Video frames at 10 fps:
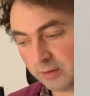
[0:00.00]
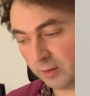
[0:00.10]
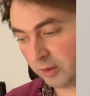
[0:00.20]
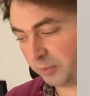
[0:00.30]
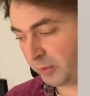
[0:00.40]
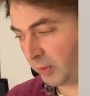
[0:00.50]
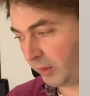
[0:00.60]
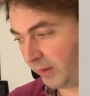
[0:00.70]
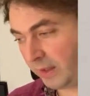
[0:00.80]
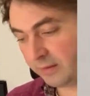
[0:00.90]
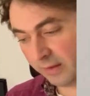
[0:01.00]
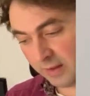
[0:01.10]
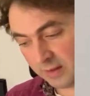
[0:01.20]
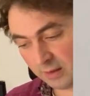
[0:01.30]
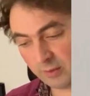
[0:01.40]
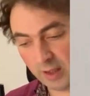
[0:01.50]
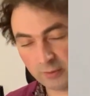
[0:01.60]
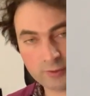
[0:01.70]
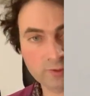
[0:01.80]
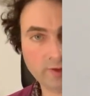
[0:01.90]
and all the peculiarities that we
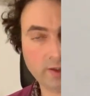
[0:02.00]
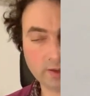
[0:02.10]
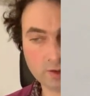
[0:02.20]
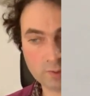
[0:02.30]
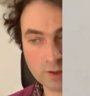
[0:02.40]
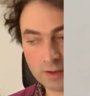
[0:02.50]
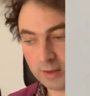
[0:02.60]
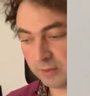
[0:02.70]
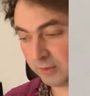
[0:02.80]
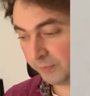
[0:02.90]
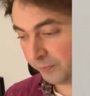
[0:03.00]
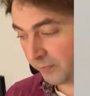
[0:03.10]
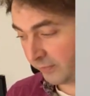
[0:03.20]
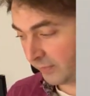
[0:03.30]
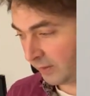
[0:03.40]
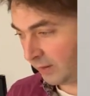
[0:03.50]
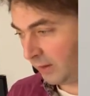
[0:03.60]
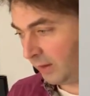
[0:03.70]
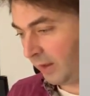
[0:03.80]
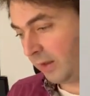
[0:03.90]
have to take into account.
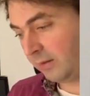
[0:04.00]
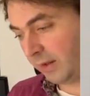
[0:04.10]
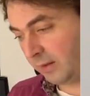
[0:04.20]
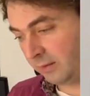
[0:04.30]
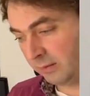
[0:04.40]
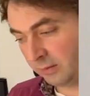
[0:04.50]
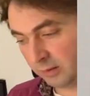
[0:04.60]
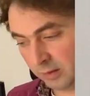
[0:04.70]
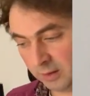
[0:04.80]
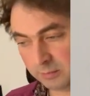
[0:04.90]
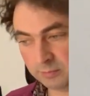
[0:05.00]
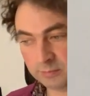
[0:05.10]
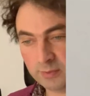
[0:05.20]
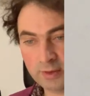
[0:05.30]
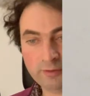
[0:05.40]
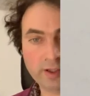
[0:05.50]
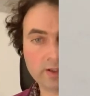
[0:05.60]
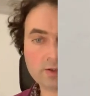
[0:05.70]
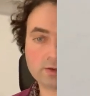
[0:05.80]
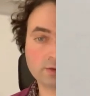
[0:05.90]
And then
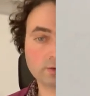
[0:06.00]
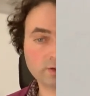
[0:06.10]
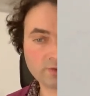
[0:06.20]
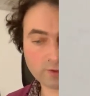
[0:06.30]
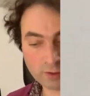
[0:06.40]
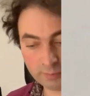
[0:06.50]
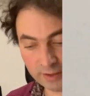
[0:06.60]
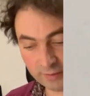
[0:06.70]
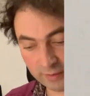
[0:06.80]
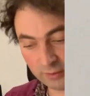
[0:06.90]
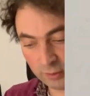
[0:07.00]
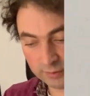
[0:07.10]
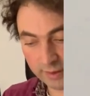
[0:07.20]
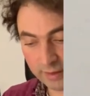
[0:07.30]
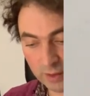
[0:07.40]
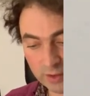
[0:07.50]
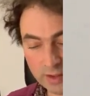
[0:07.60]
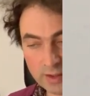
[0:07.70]
devise a graphical method to write down these